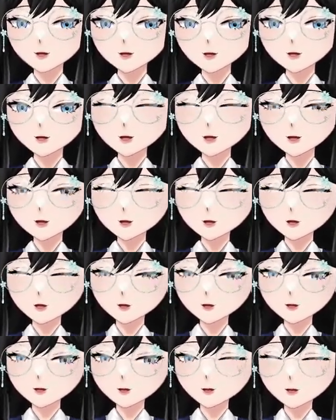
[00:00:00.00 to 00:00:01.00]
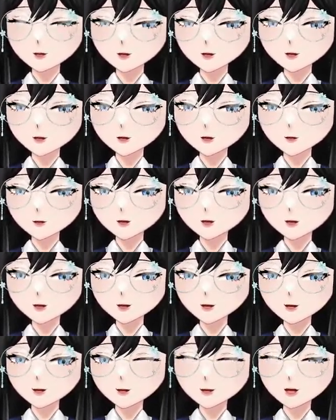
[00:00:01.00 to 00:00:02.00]
There's also the chromatin
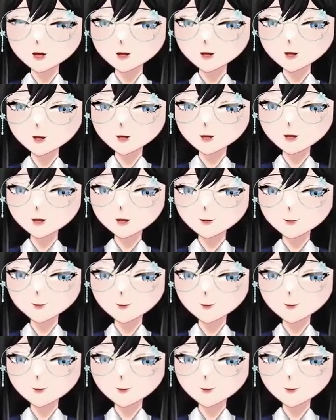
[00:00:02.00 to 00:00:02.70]
sliding.